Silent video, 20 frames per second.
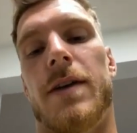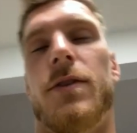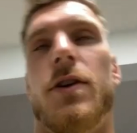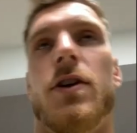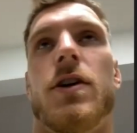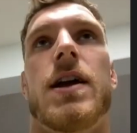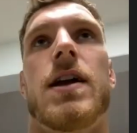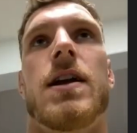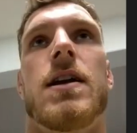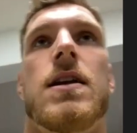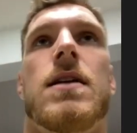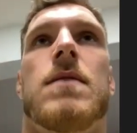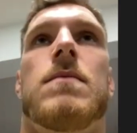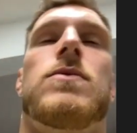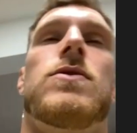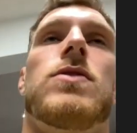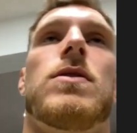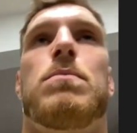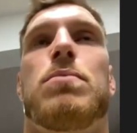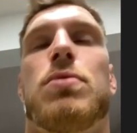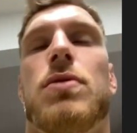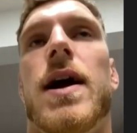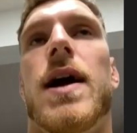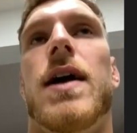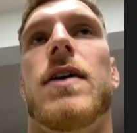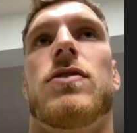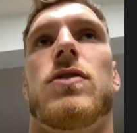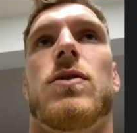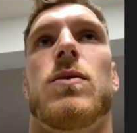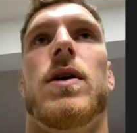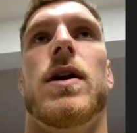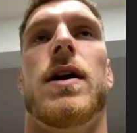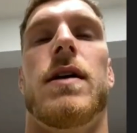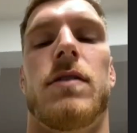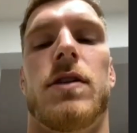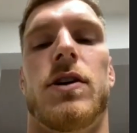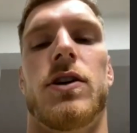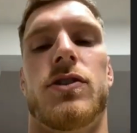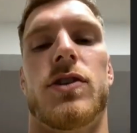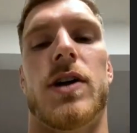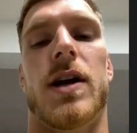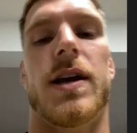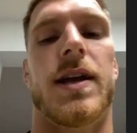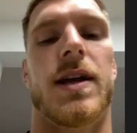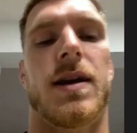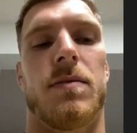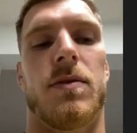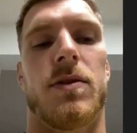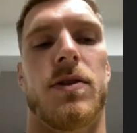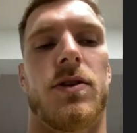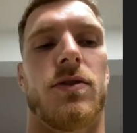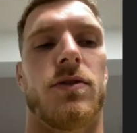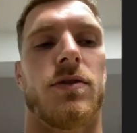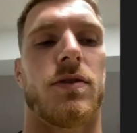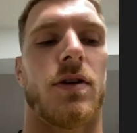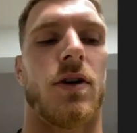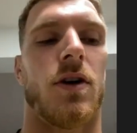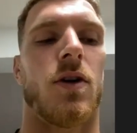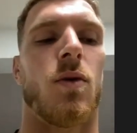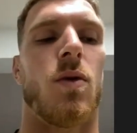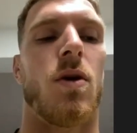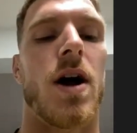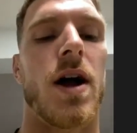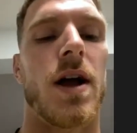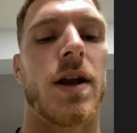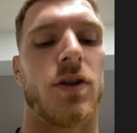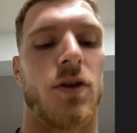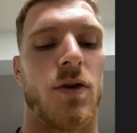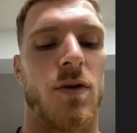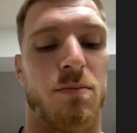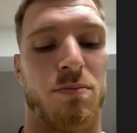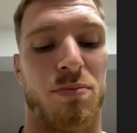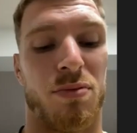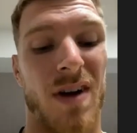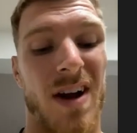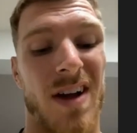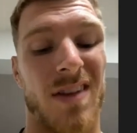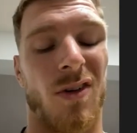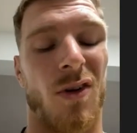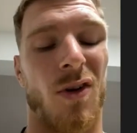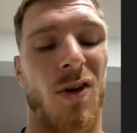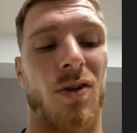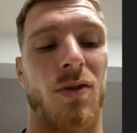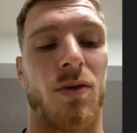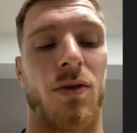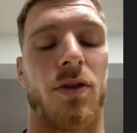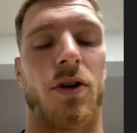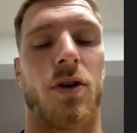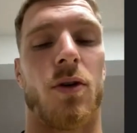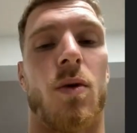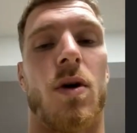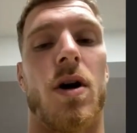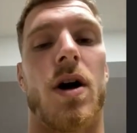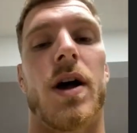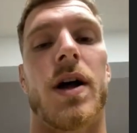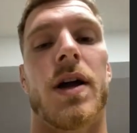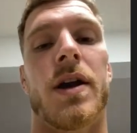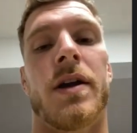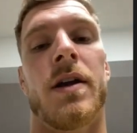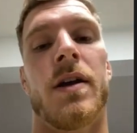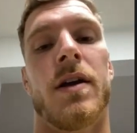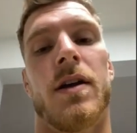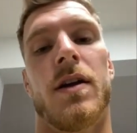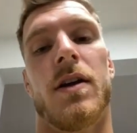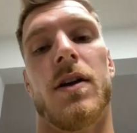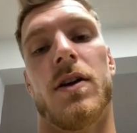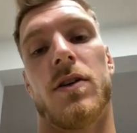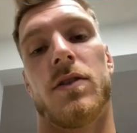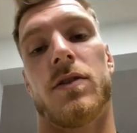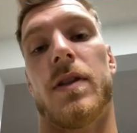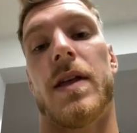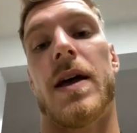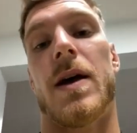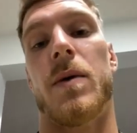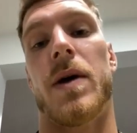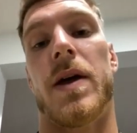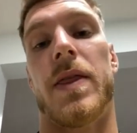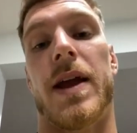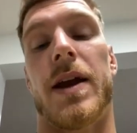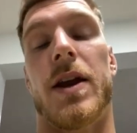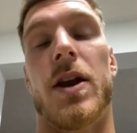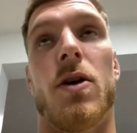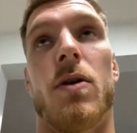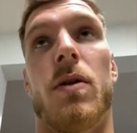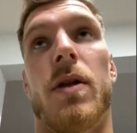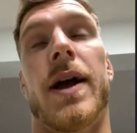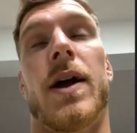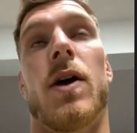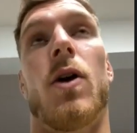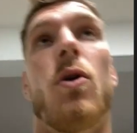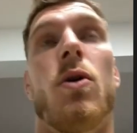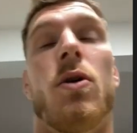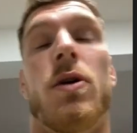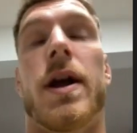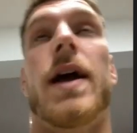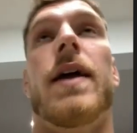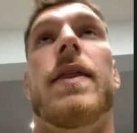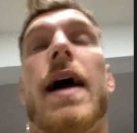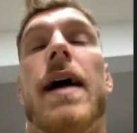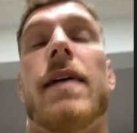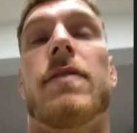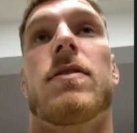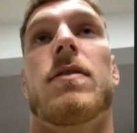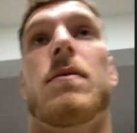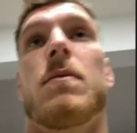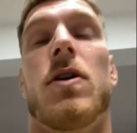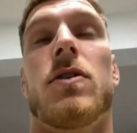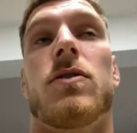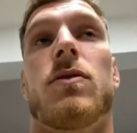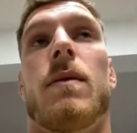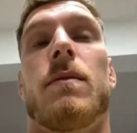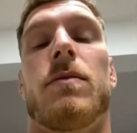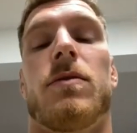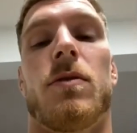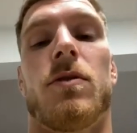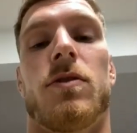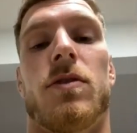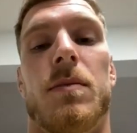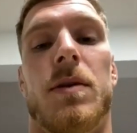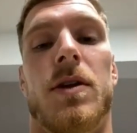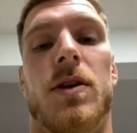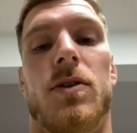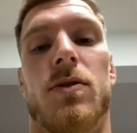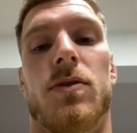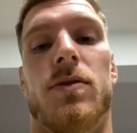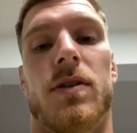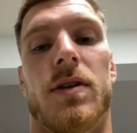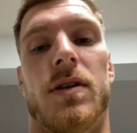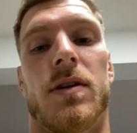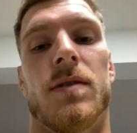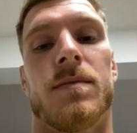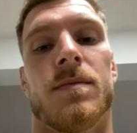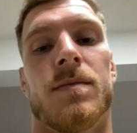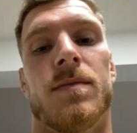you're getting them to press or whatever, you're trying to get them to use their quad, you press hard on their quad. So that way they know like, okay, that's the muscle I'm supposed to be using.